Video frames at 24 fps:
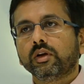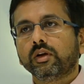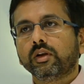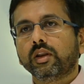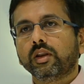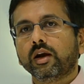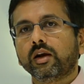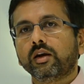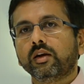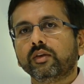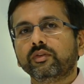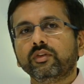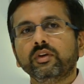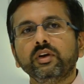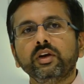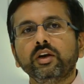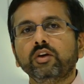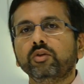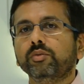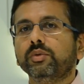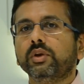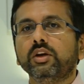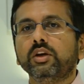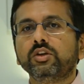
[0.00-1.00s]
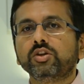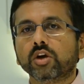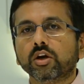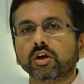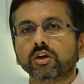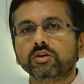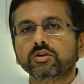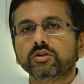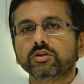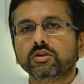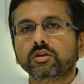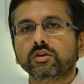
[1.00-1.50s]
that doesn't need to be
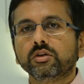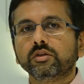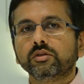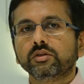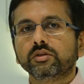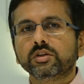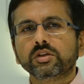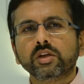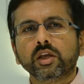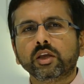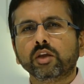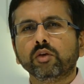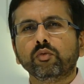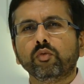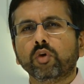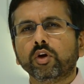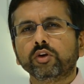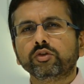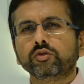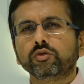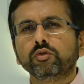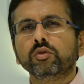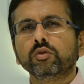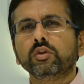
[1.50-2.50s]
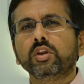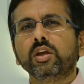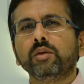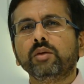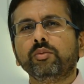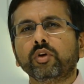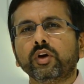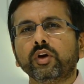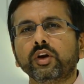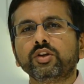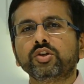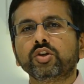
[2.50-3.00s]
recharged, just like your watch. You don't think
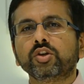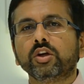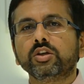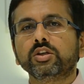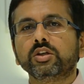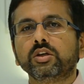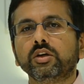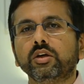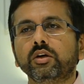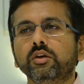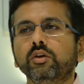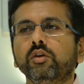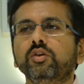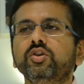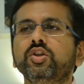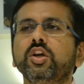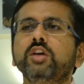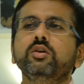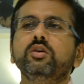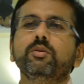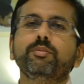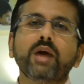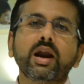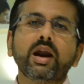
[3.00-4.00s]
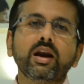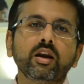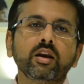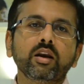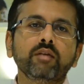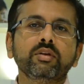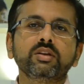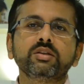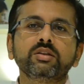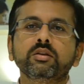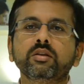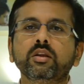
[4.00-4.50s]
about recharging it. You'll change your
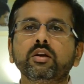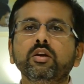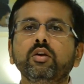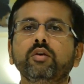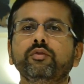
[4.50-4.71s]
battery once in 3